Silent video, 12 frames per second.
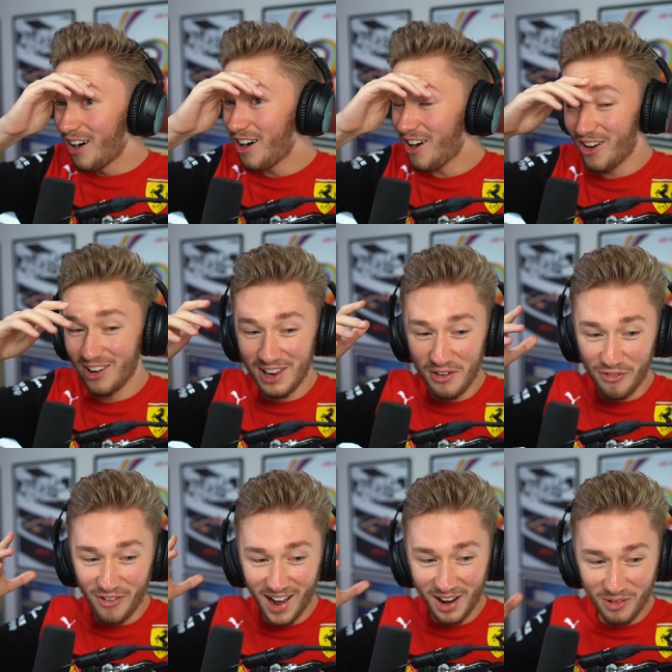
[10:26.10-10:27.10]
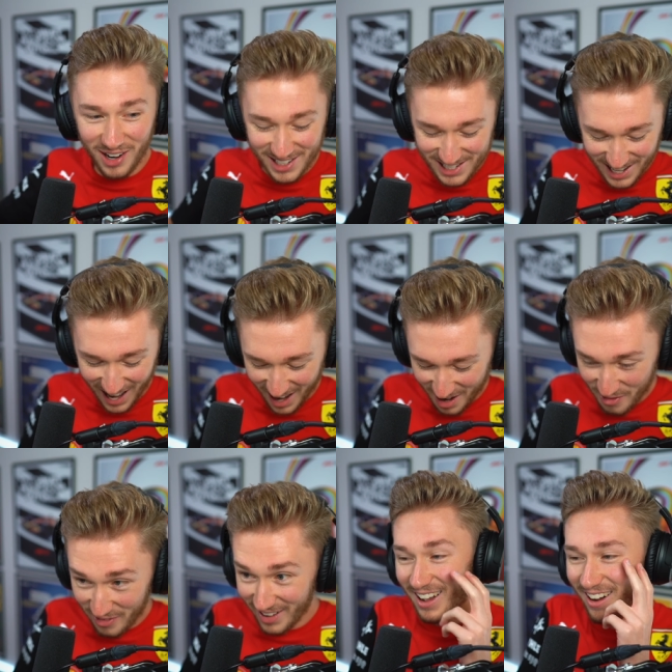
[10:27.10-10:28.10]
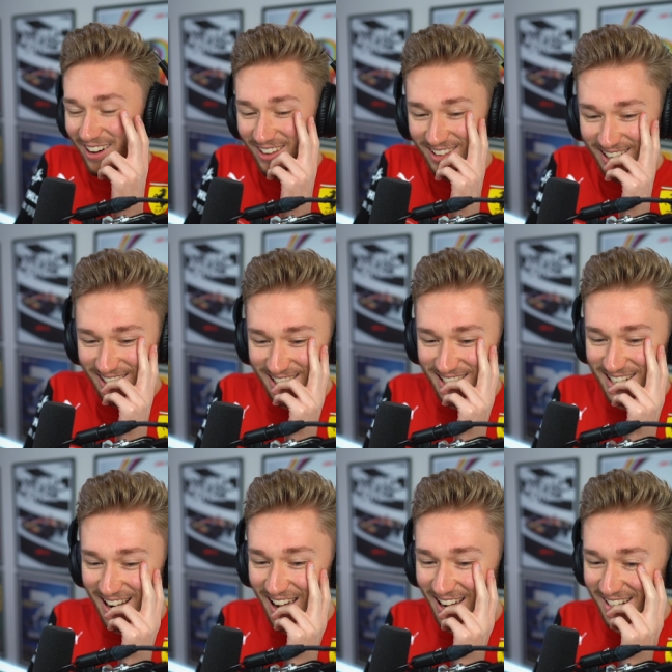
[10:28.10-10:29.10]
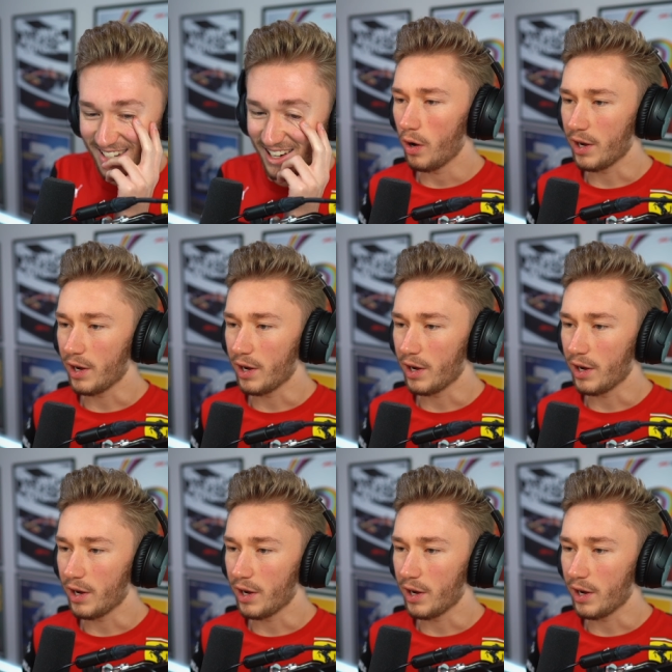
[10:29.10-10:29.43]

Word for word: Holy what a save. Holy shit.